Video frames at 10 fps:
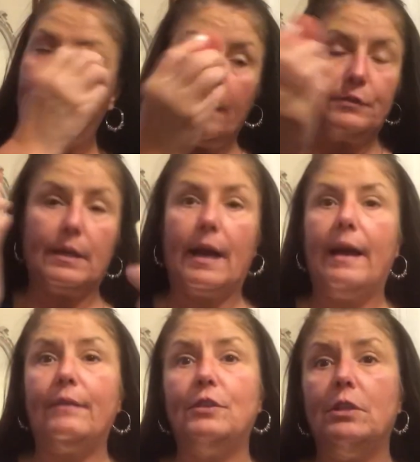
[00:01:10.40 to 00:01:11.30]

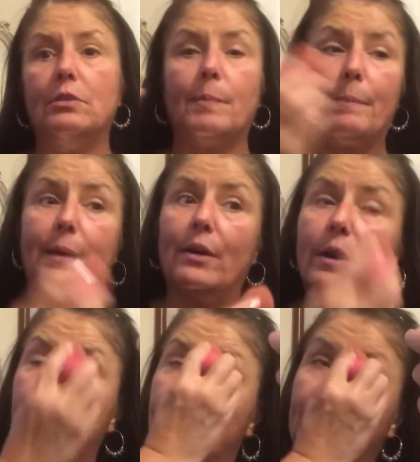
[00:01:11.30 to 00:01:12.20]
have to use my
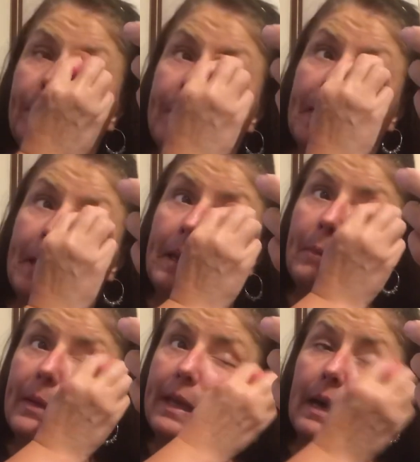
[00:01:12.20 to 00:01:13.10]
mirror
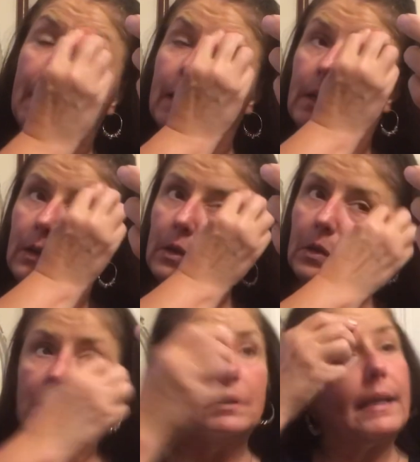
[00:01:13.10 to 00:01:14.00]

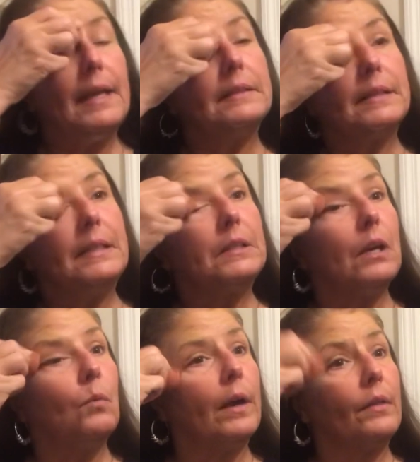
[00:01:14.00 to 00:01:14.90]
because I can't see too
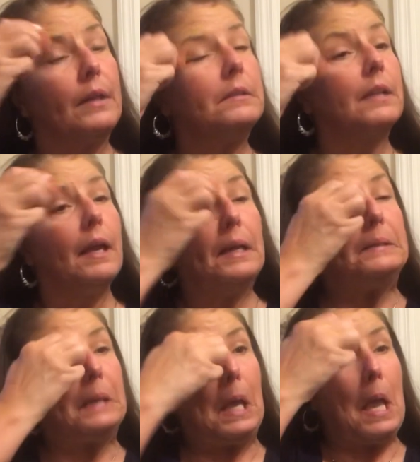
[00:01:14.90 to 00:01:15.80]
well these
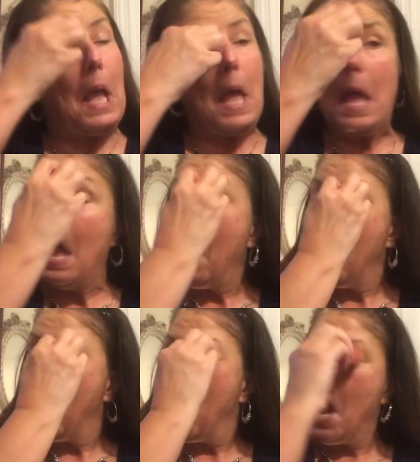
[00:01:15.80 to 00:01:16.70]
days.
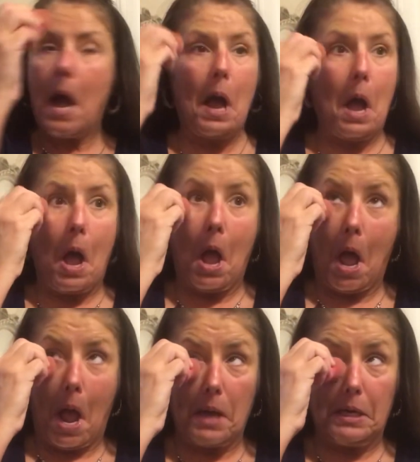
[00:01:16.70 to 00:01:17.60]
I
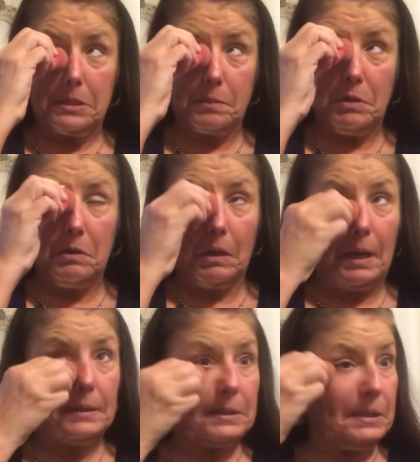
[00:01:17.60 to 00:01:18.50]
need some new
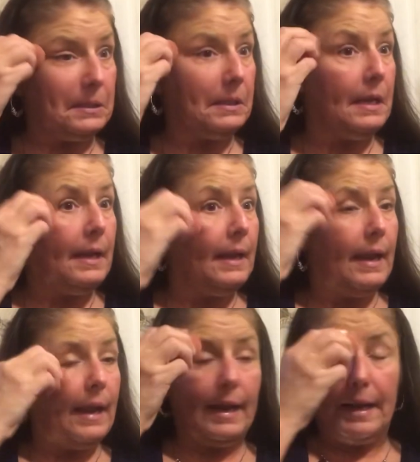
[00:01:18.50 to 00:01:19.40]
glasses,
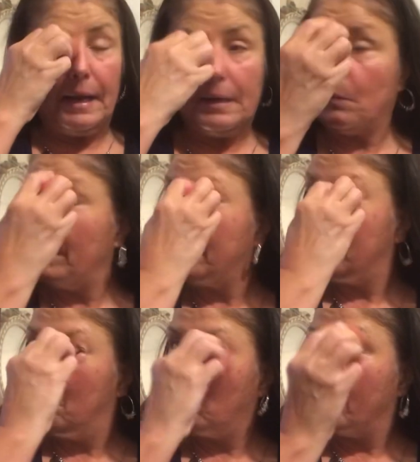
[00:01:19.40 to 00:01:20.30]
and I really
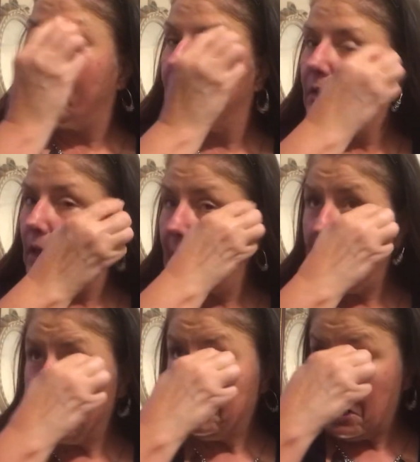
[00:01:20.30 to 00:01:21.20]
can't wear my
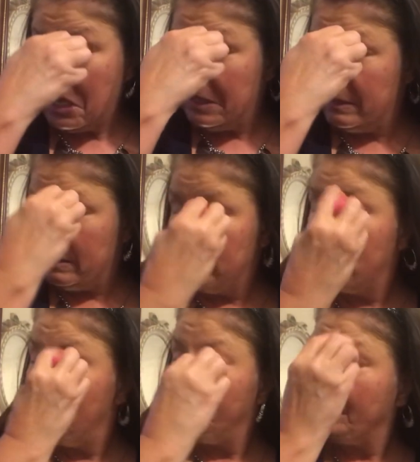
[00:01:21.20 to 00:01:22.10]
glasses
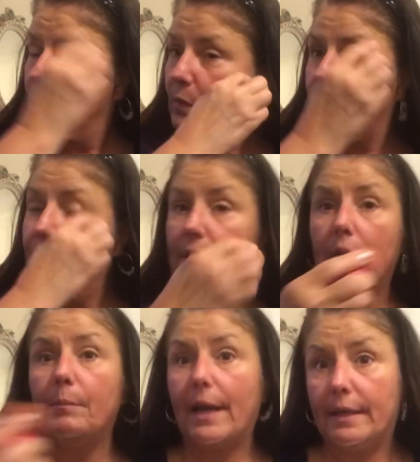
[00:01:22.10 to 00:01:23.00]
when I'm putting
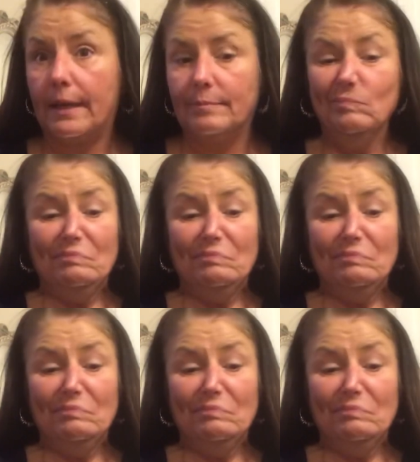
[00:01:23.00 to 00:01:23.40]
on makeup.